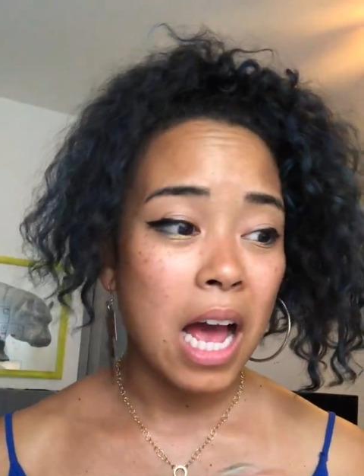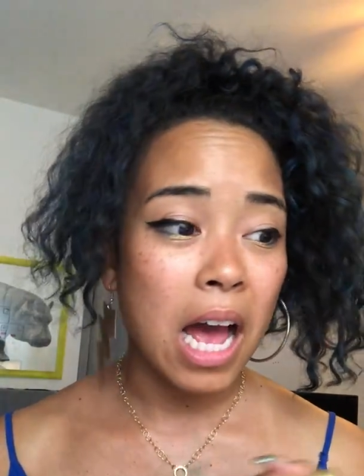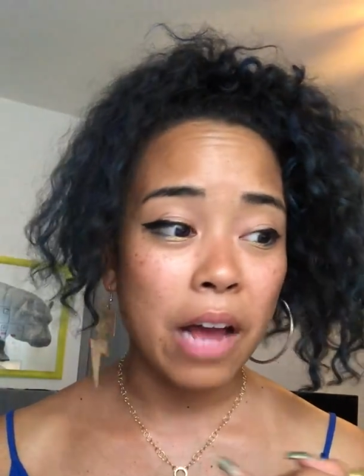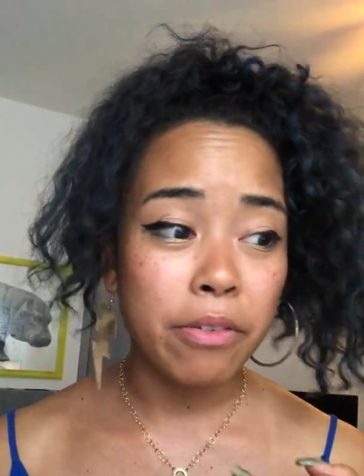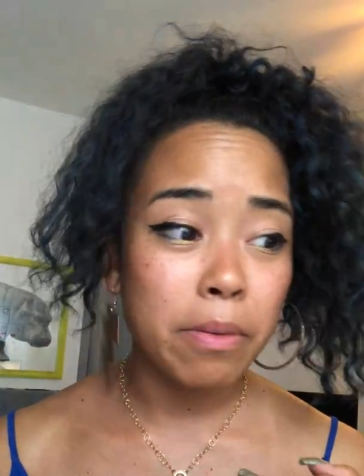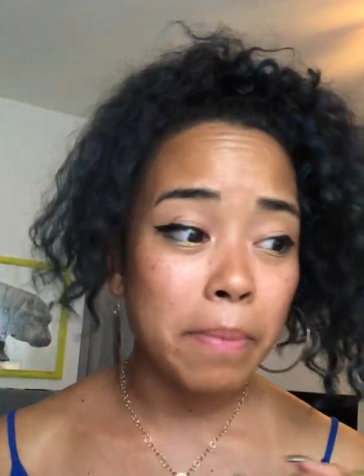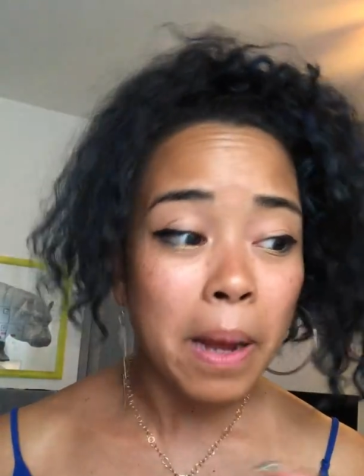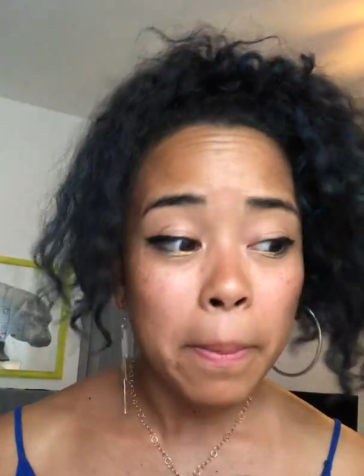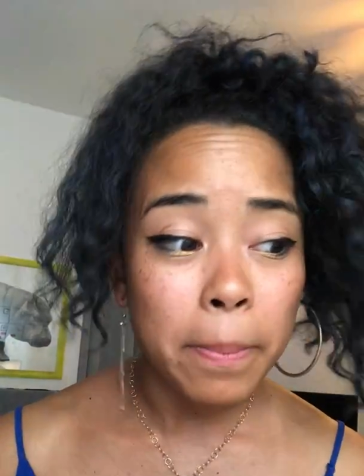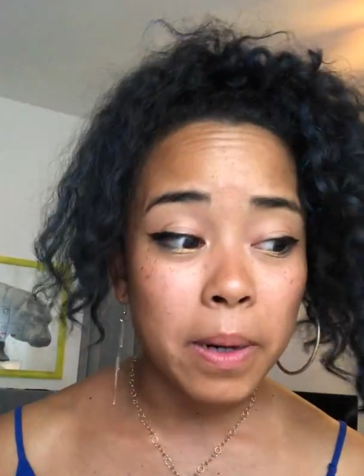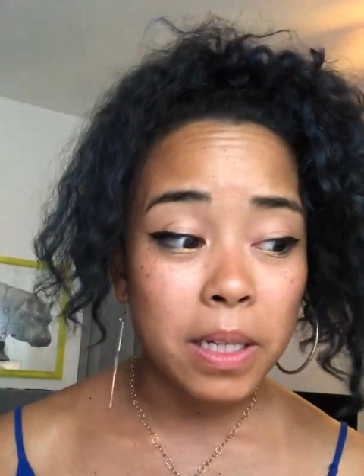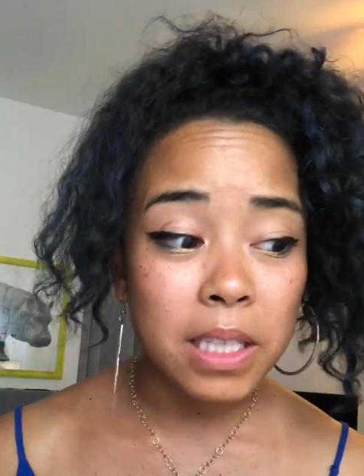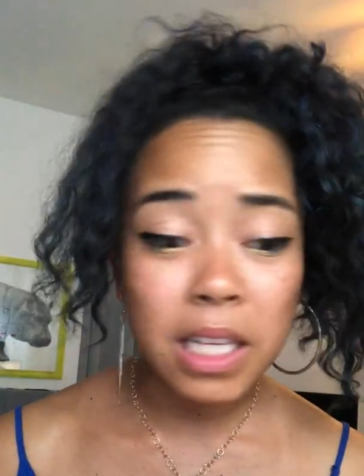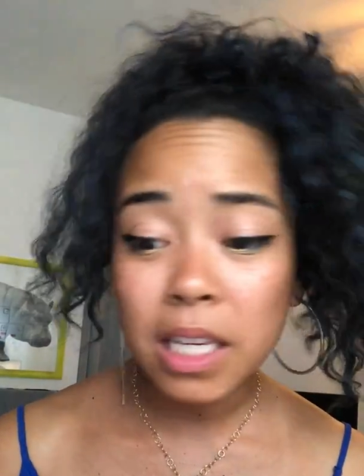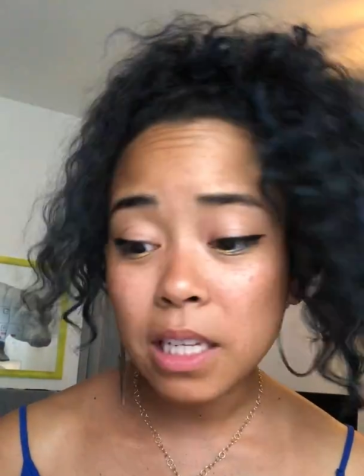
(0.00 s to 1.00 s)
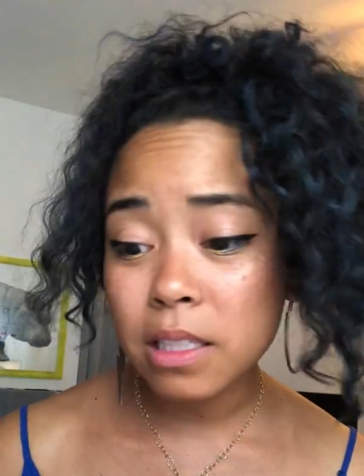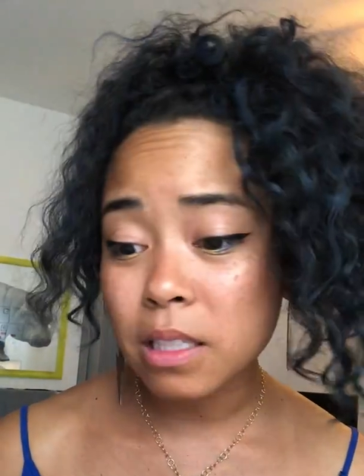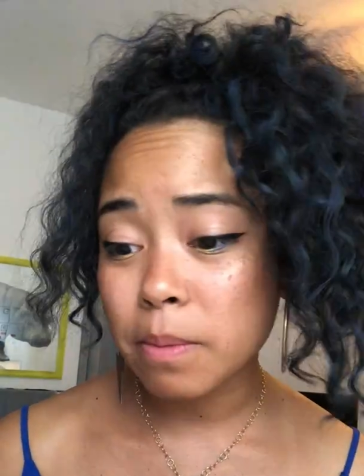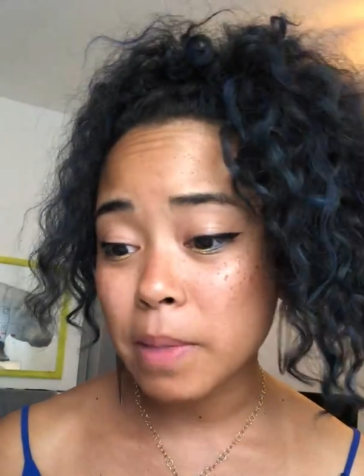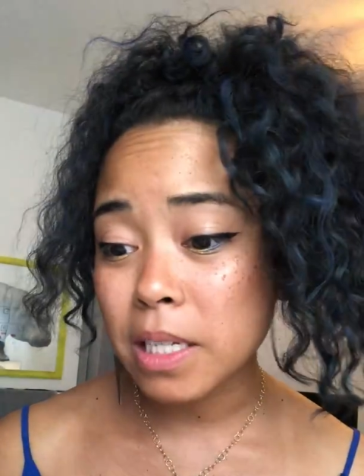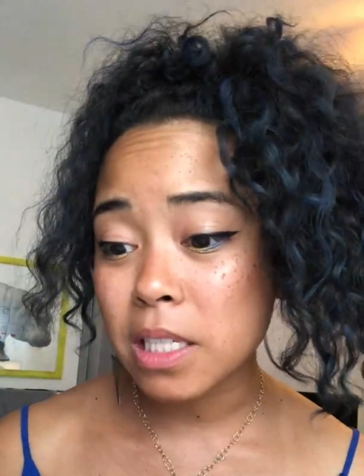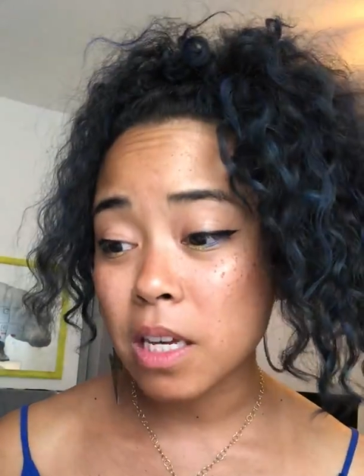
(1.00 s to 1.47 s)
I remember thinking
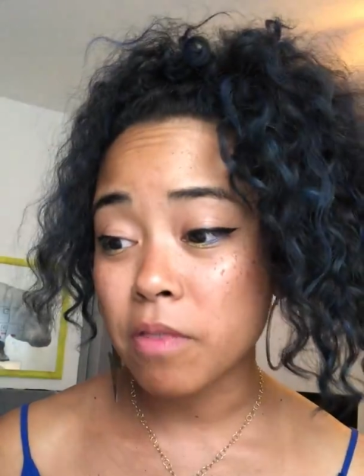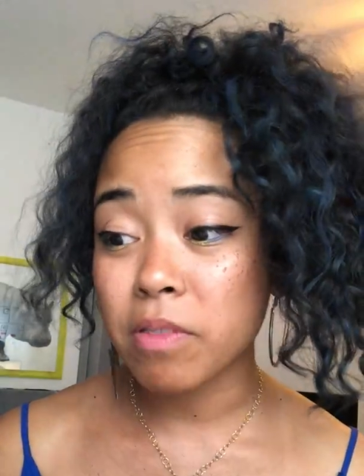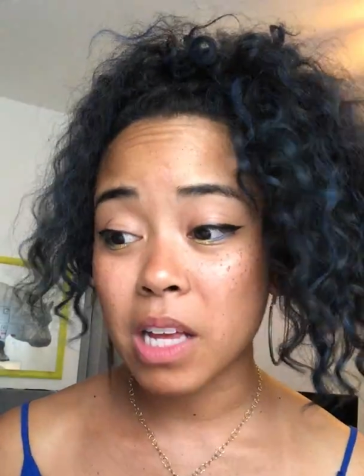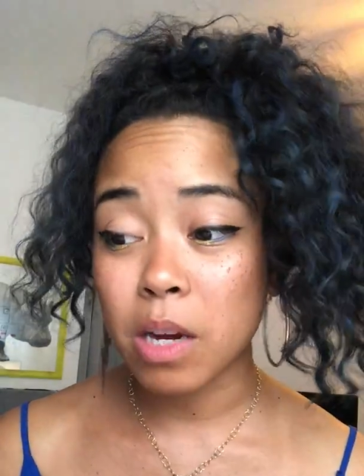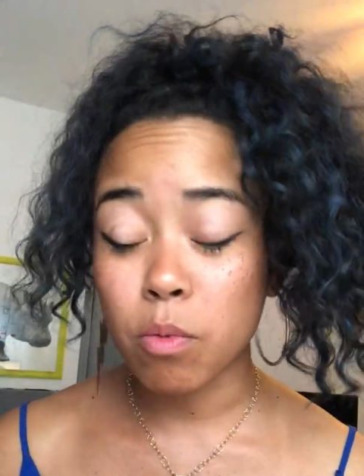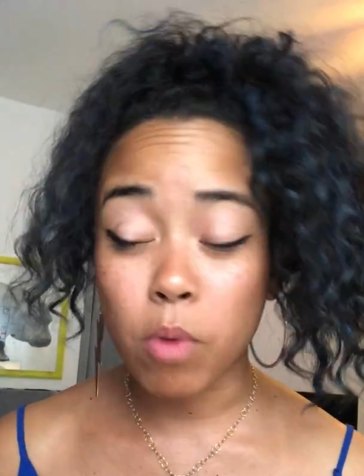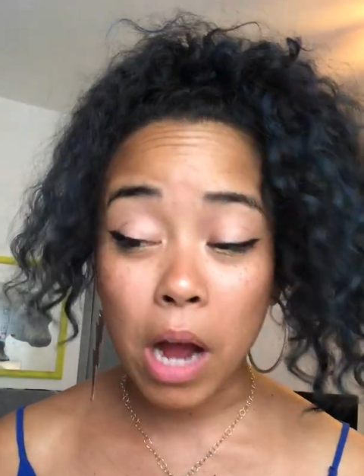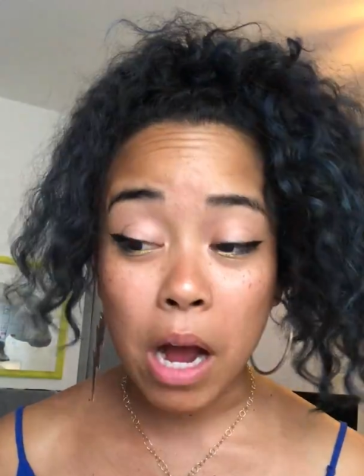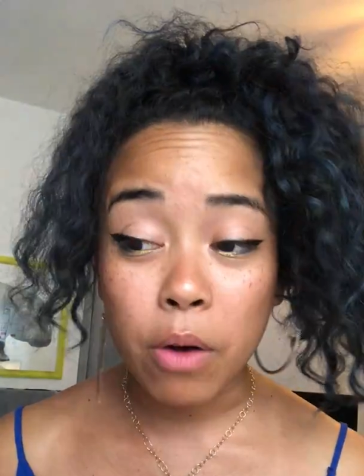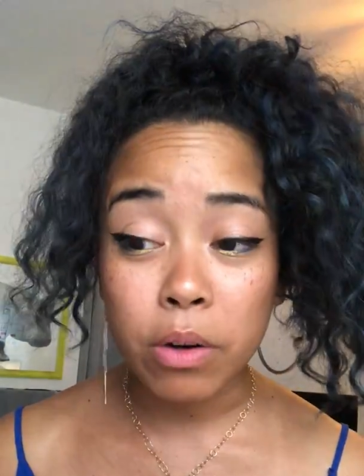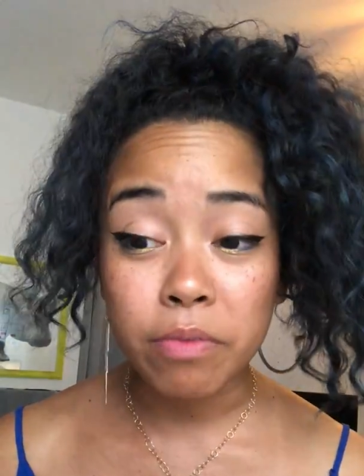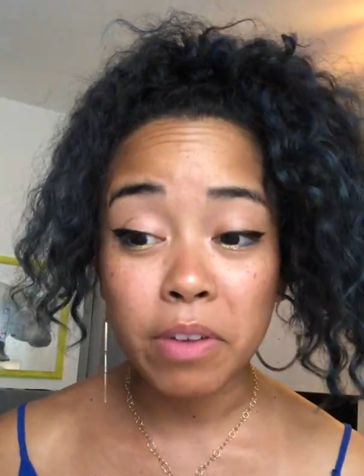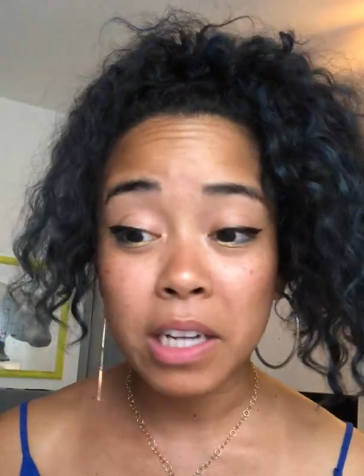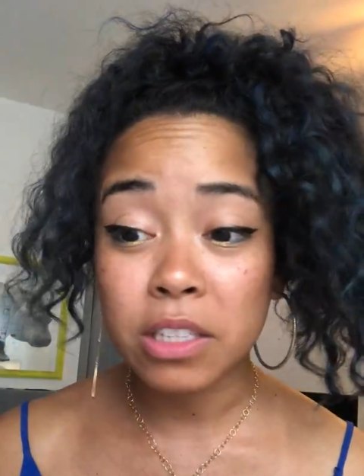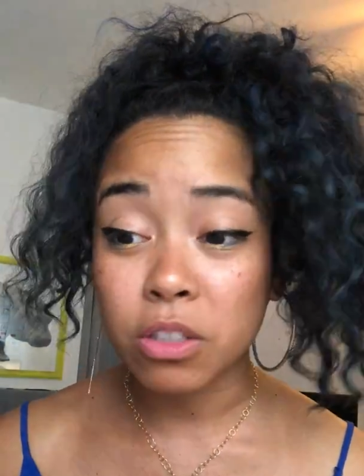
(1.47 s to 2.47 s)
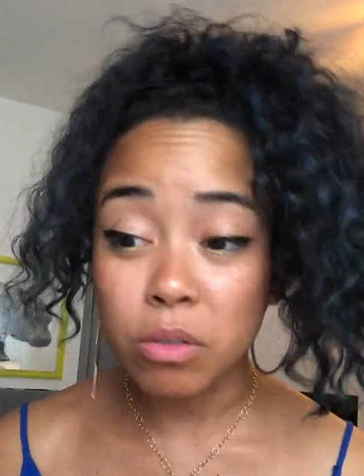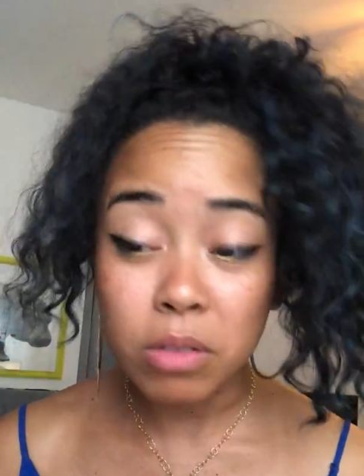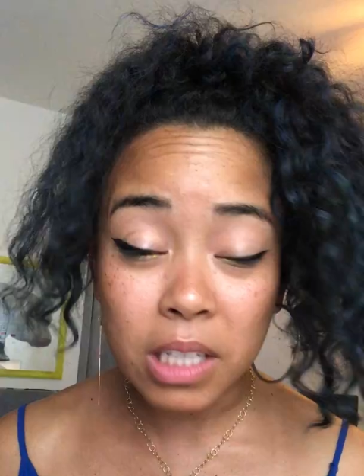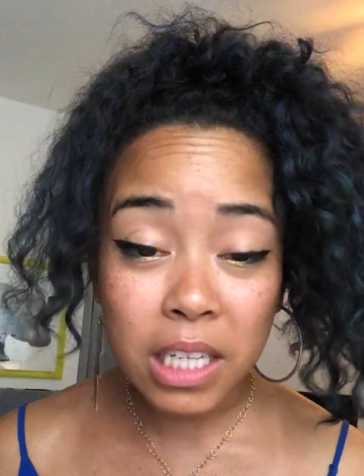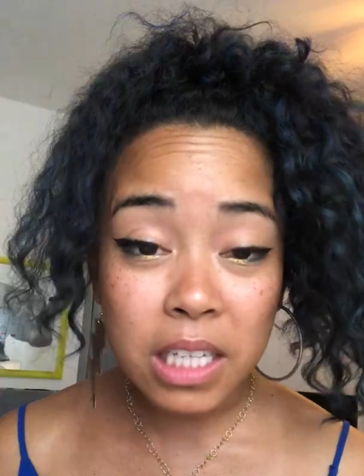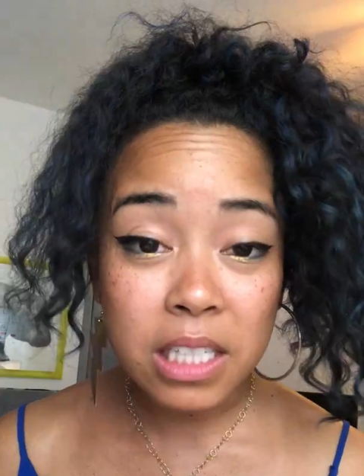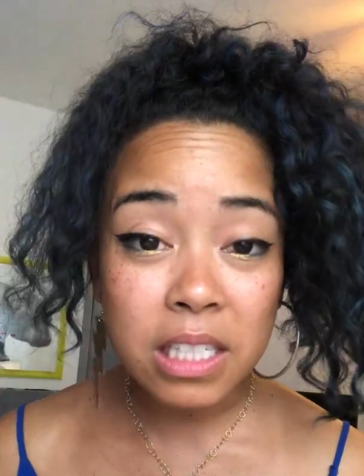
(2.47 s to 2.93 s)
to myself, like, wow, if I do
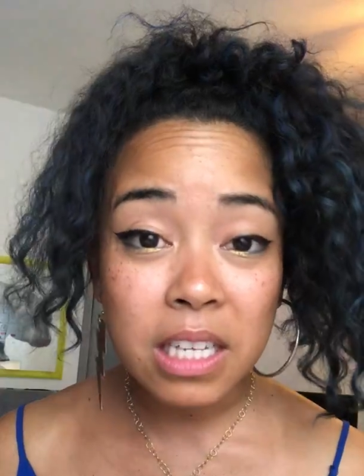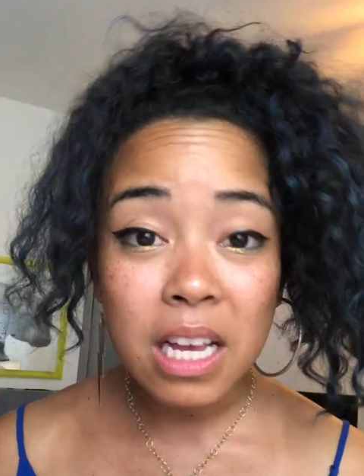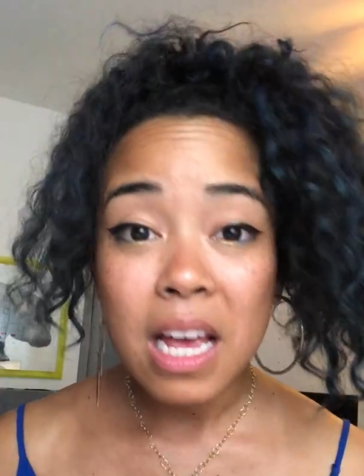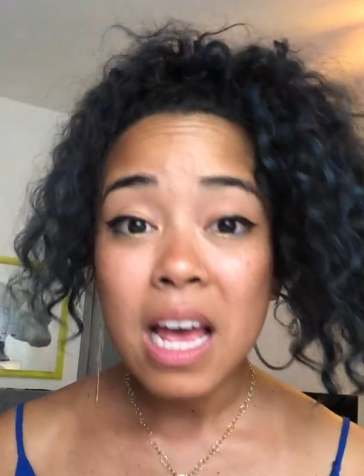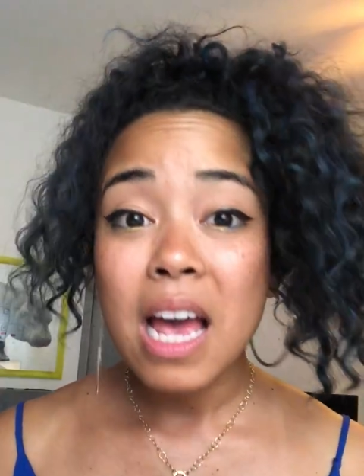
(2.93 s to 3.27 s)
this,